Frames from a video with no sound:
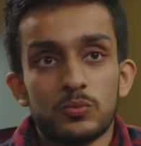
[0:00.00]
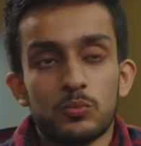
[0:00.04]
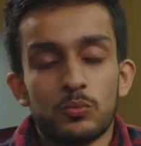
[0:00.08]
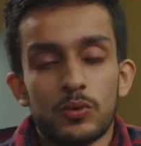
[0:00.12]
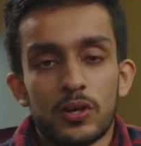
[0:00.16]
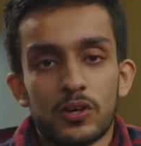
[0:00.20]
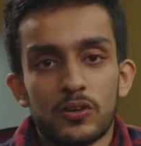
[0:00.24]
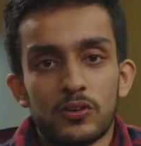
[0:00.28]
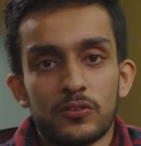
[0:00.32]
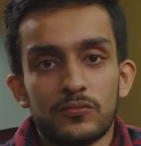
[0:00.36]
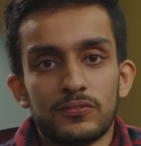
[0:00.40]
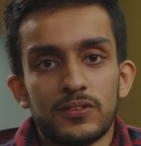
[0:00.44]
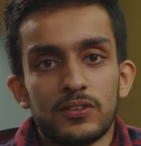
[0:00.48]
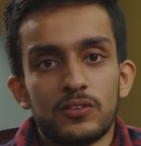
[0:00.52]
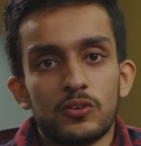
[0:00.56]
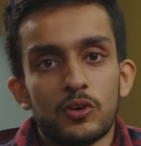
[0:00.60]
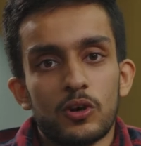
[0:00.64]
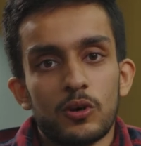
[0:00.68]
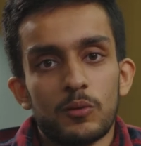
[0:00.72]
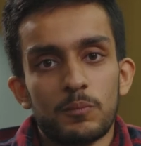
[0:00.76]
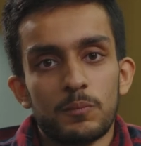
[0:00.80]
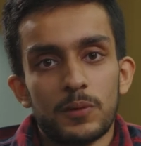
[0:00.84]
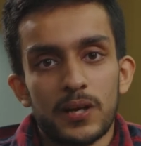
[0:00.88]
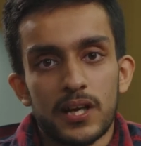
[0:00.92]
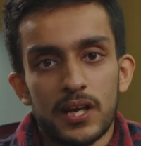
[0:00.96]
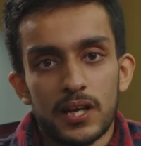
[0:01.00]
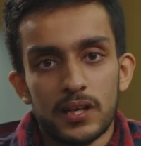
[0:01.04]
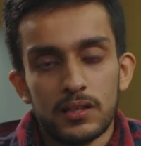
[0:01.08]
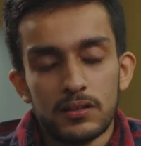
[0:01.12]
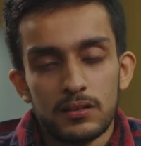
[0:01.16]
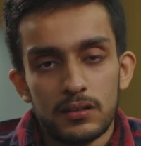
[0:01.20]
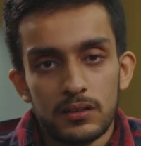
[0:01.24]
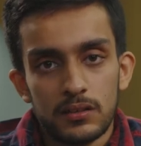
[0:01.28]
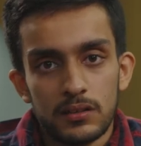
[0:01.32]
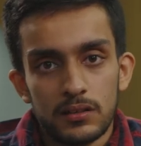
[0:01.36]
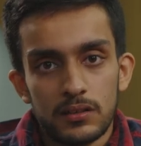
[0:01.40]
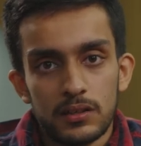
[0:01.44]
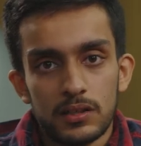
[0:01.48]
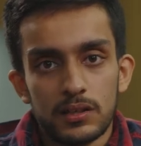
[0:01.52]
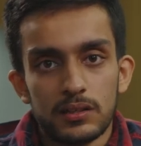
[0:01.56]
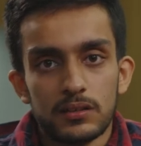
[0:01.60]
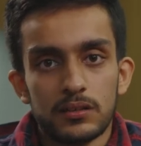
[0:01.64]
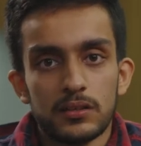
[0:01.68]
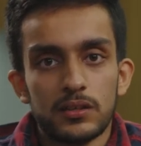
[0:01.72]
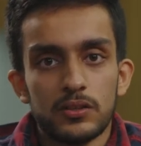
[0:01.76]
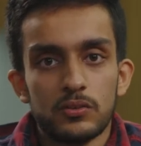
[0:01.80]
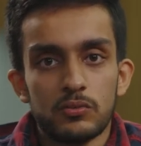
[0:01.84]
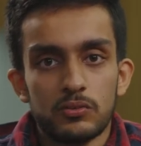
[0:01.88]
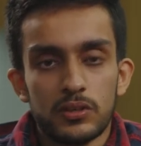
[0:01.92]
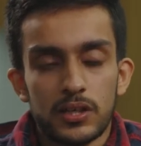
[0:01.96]
one of the top ranked in
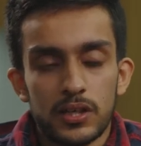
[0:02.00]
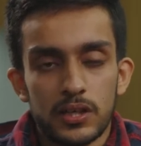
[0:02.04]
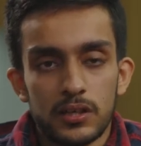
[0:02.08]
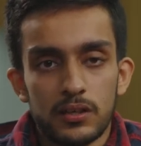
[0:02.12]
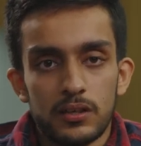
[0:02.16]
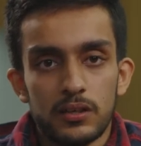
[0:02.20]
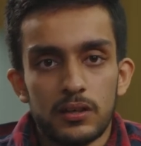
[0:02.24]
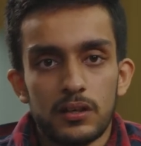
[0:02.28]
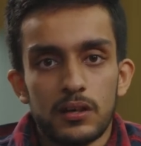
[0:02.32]
the UK.